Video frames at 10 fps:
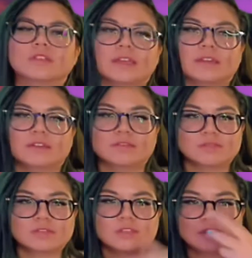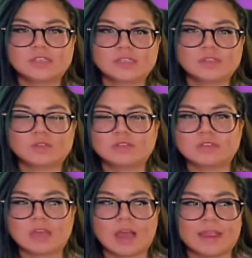Like
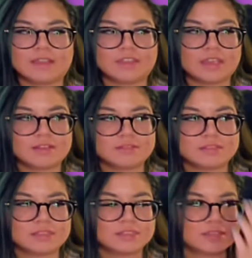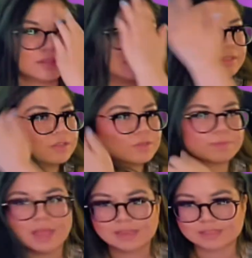tie things? Those
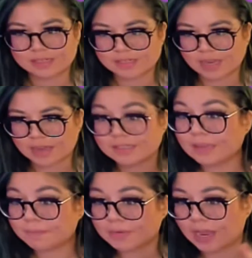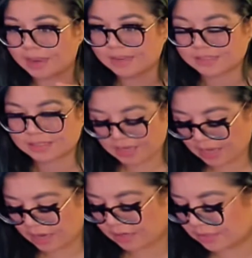plastic ties? Zip ties!
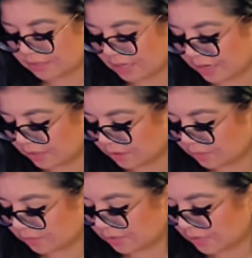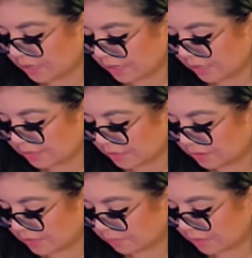I was cutting those because I use
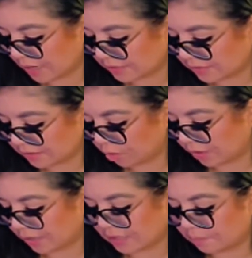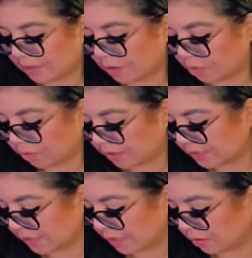zip ties to organize my
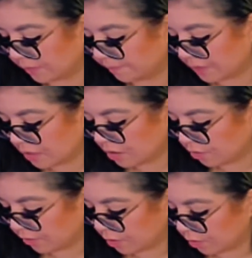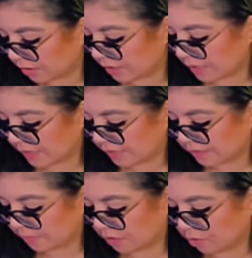cords and I
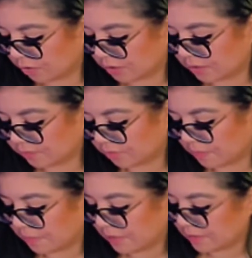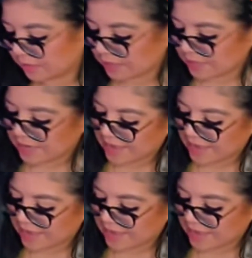reorganized my cords for my PC.